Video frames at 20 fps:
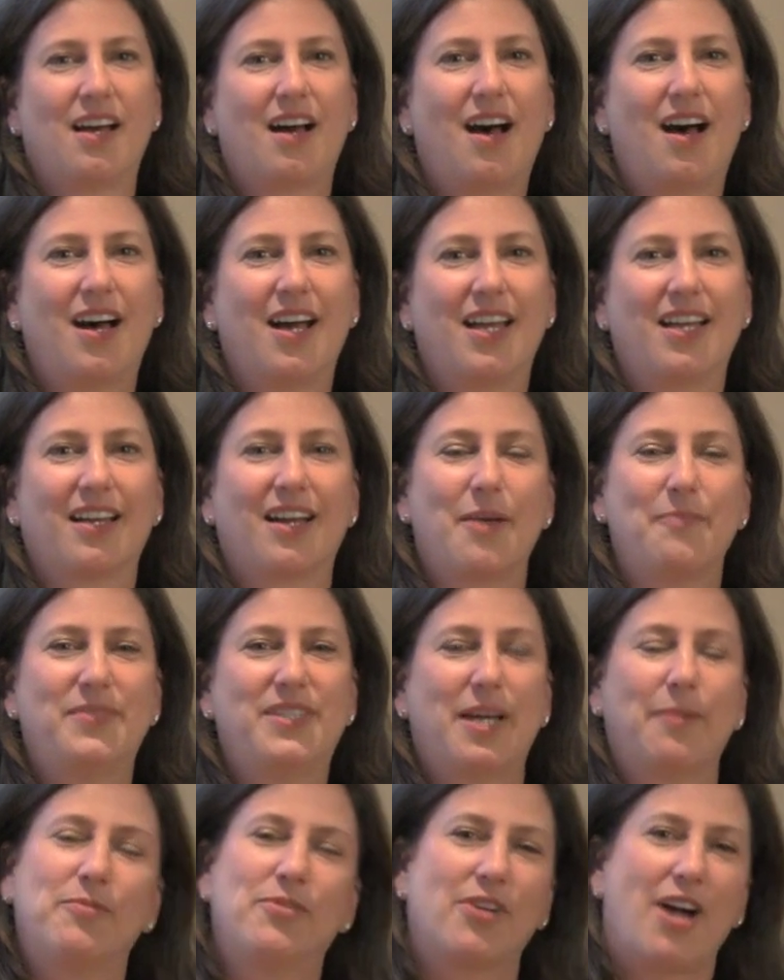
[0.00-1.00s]
Hi, I'm
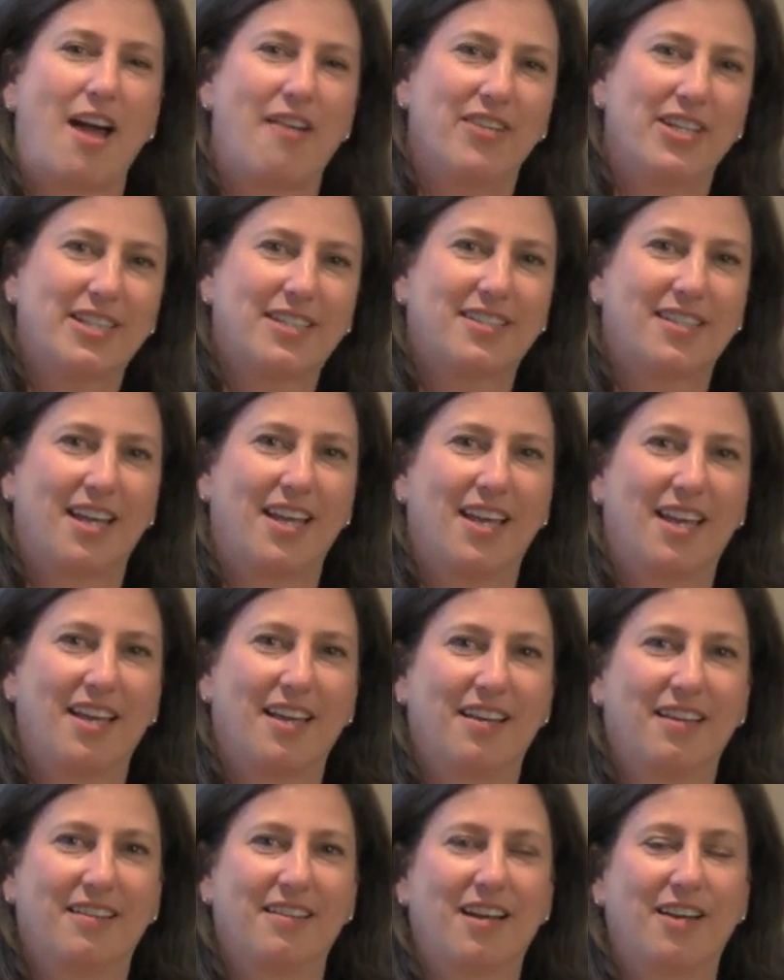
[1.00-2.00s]
Deb Kravitz,
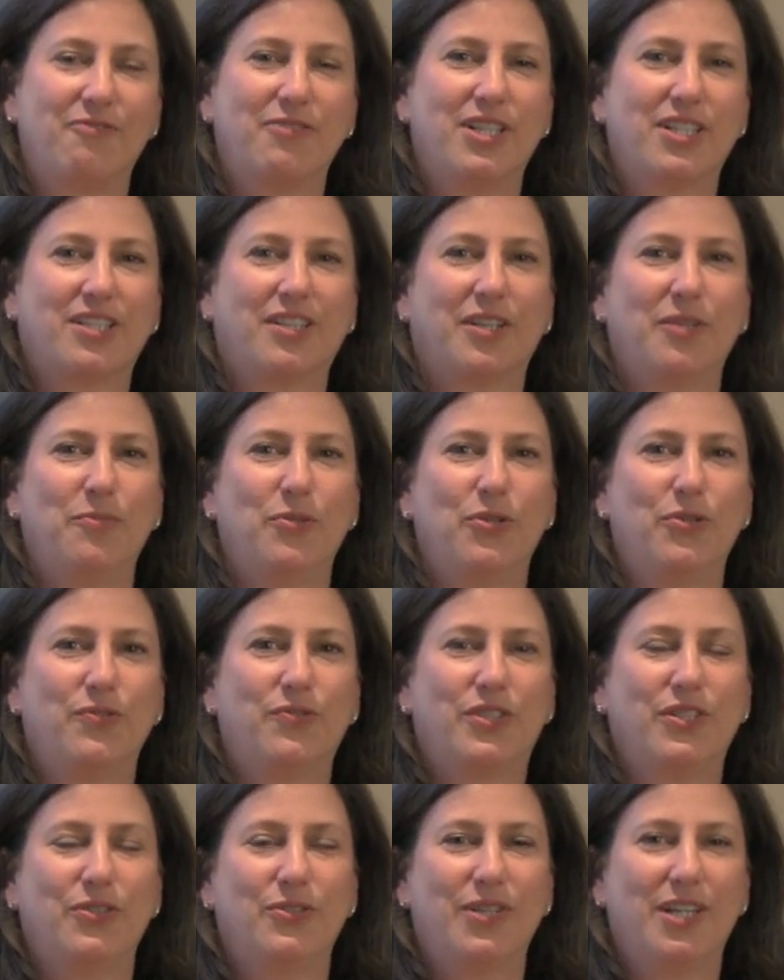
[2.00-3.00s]
and I recently
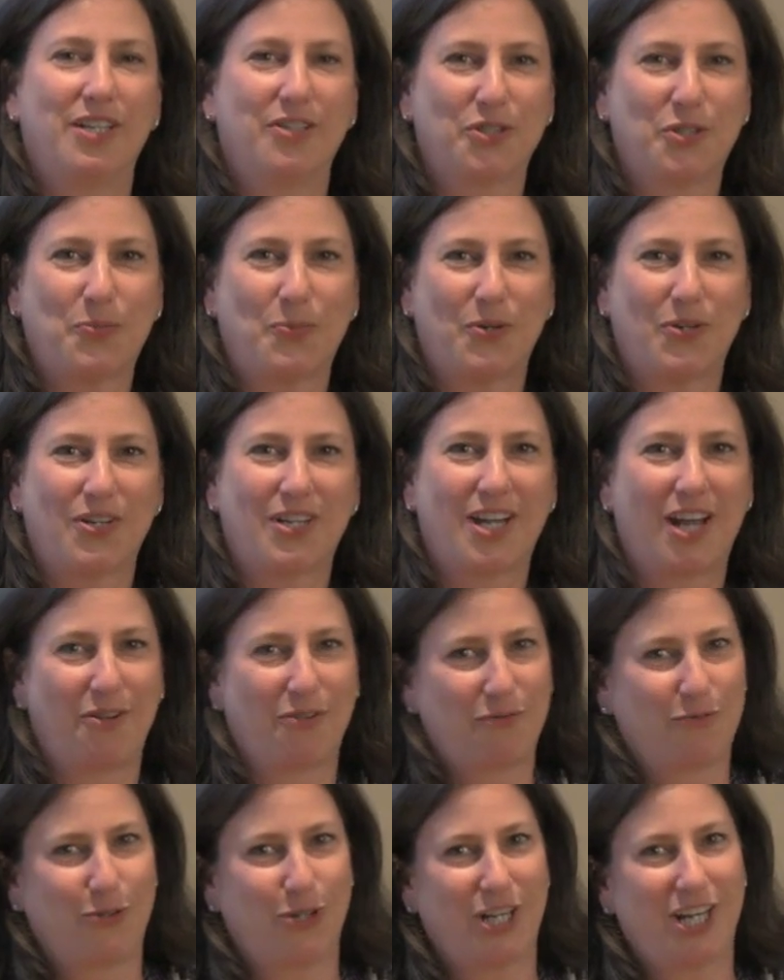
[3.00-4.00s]
moved to Healdsburg,
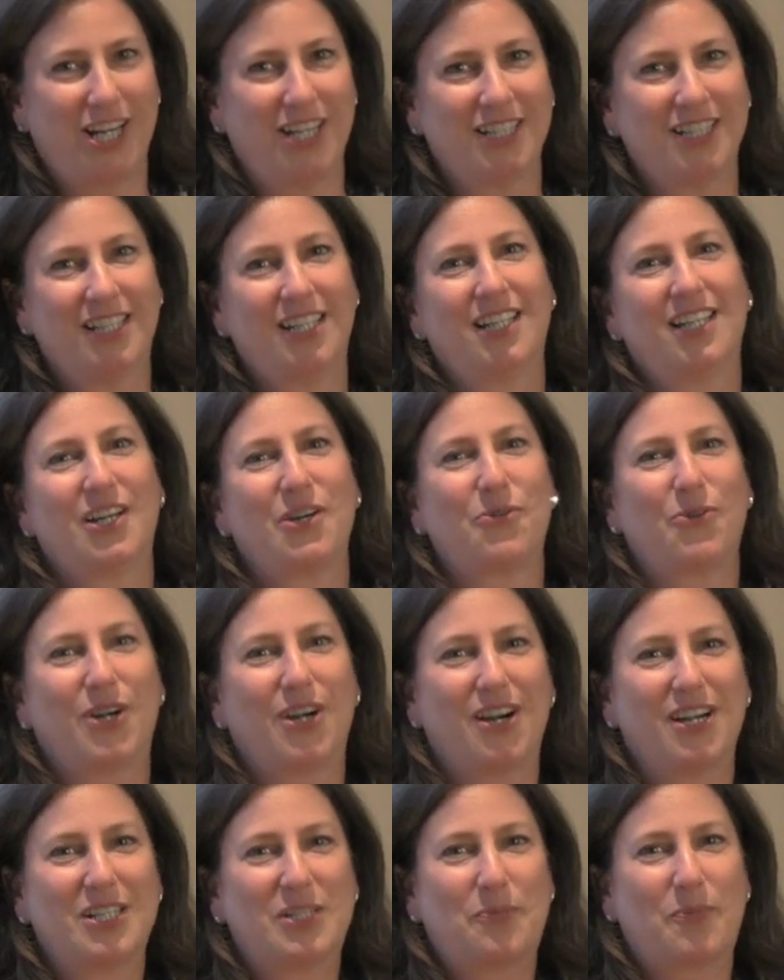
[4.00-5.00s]
California,
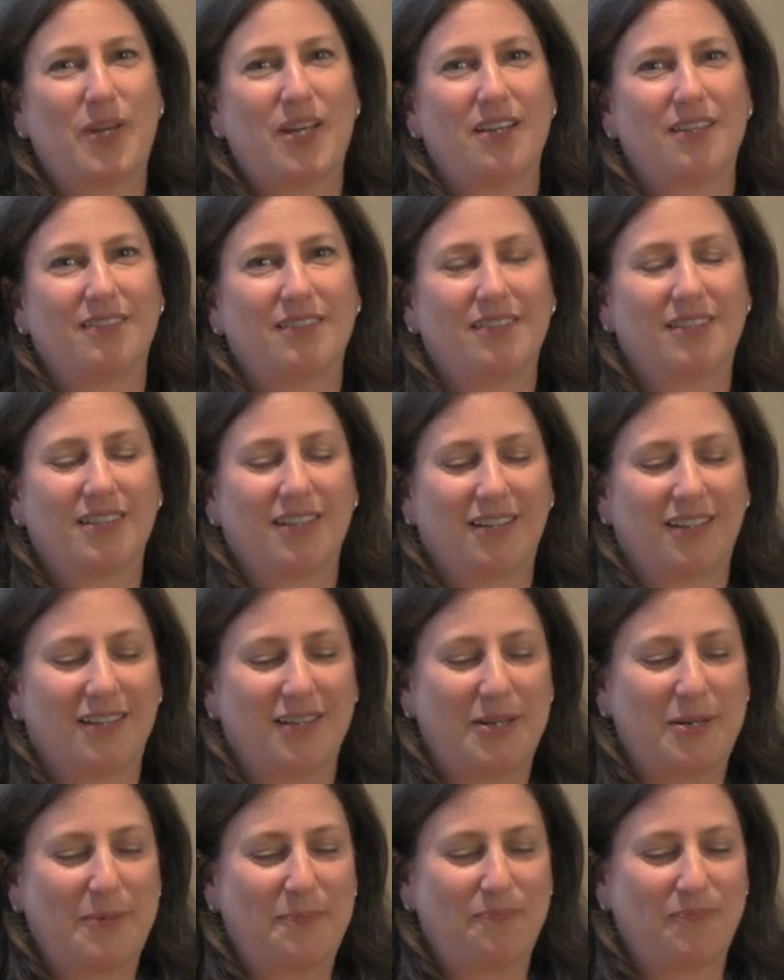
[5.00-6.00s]
where I spend
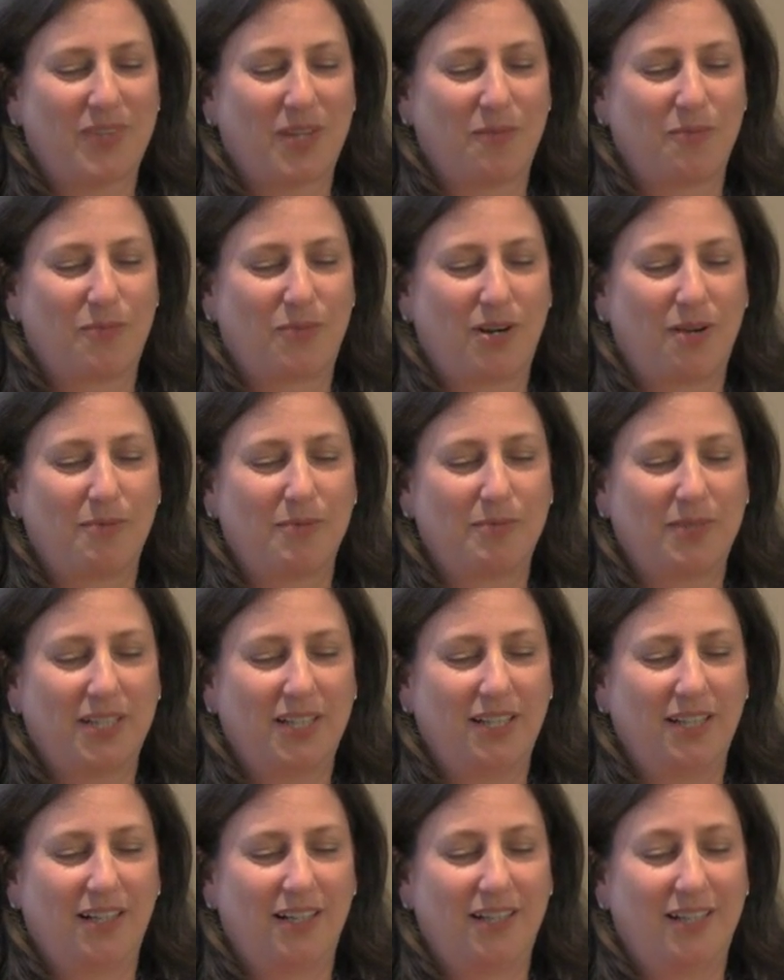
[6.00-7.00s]
um,
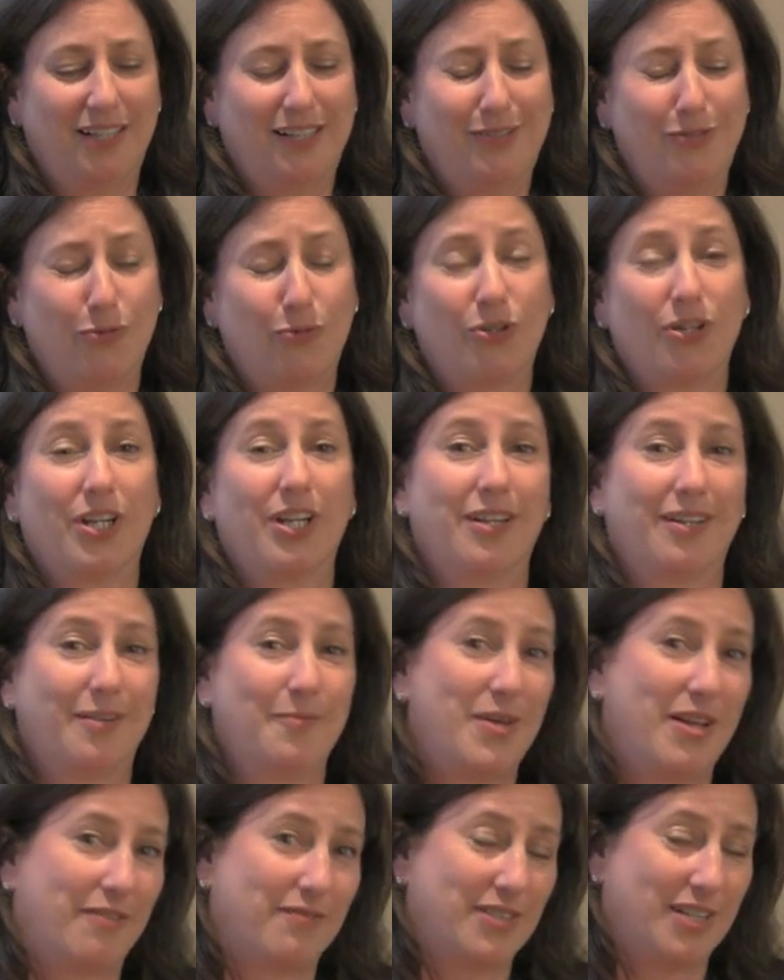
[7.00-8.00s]
probably an inordinate
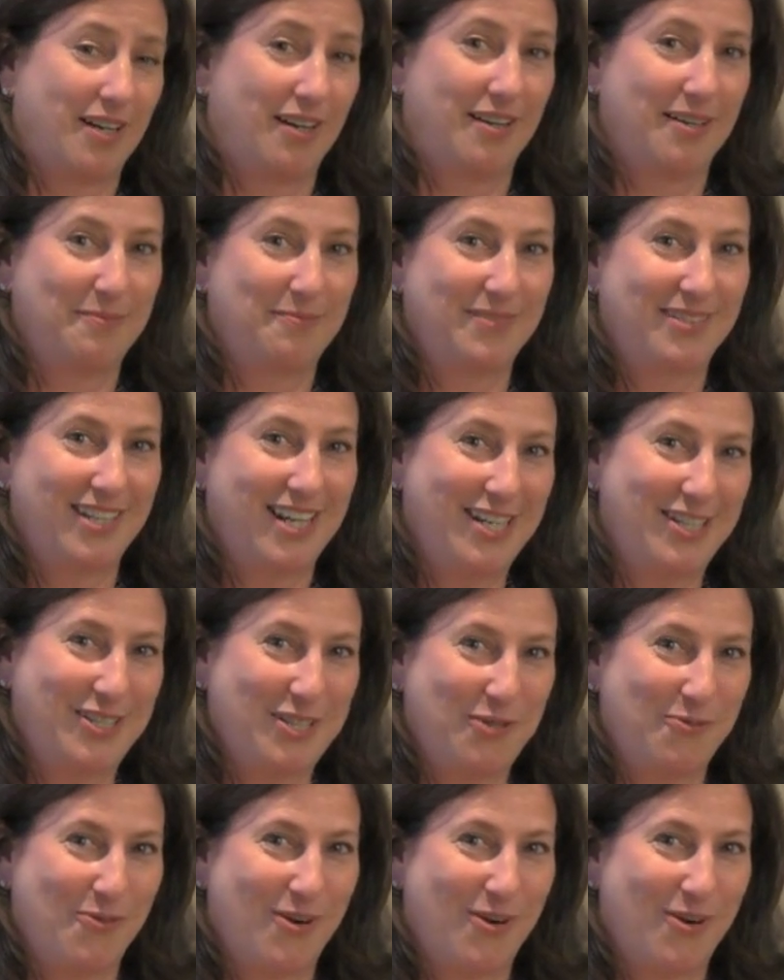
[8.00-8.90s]
amount of time tasting